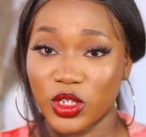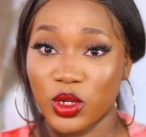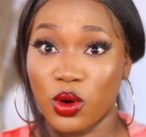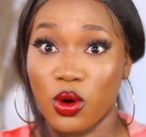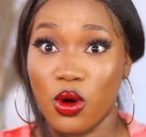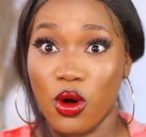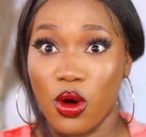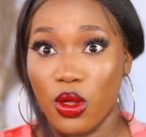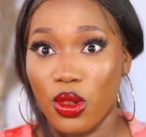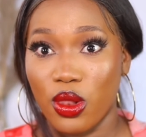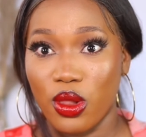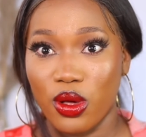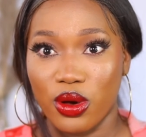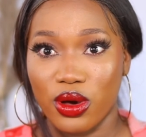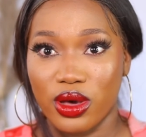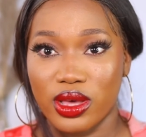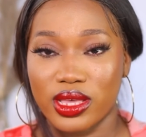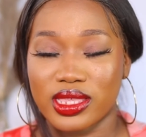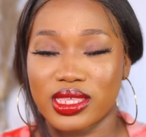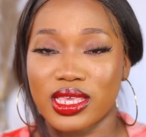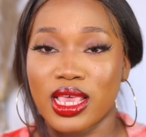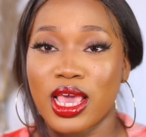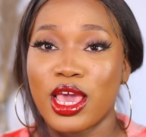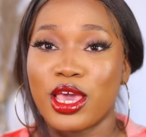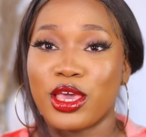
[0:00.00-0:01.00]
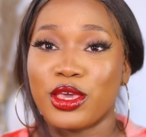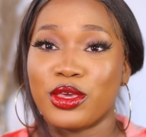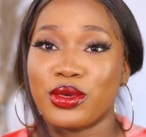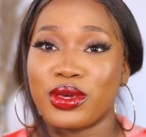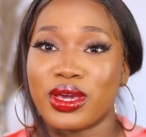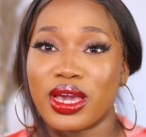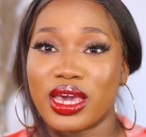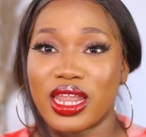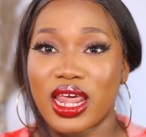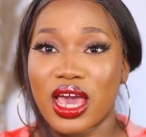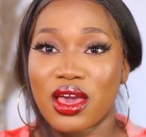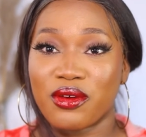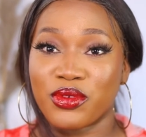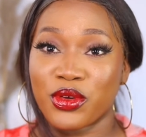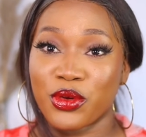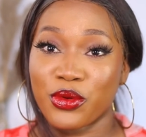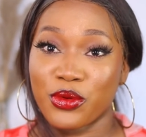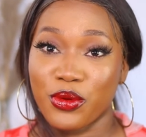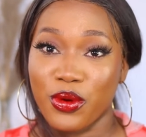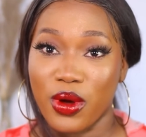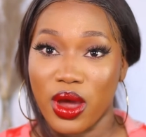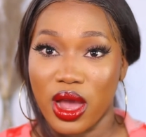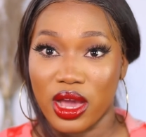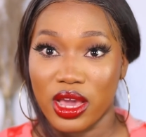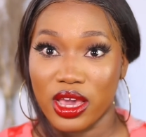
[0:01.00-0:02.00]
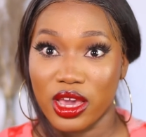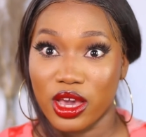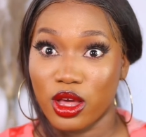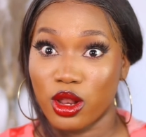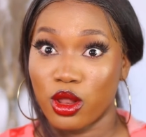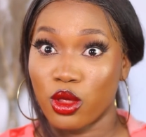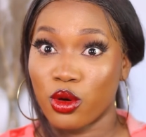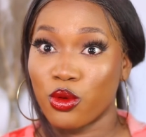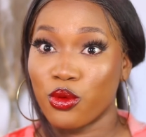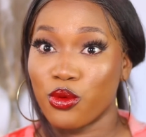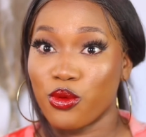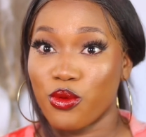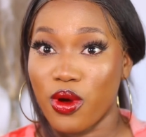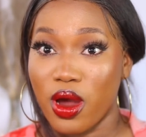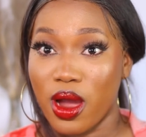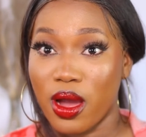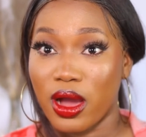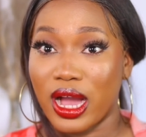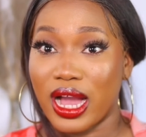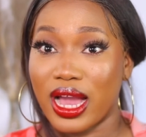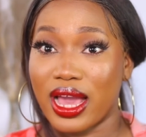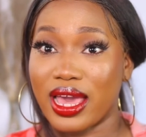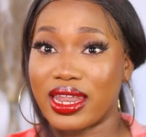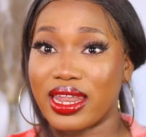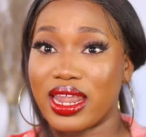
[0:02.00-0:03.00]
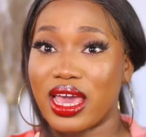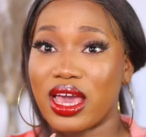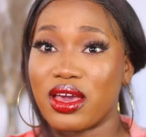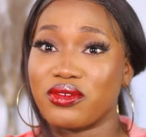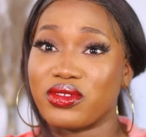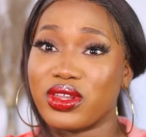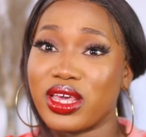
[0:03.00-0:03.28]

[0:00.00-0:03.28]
colors, you can have a cloth rack and have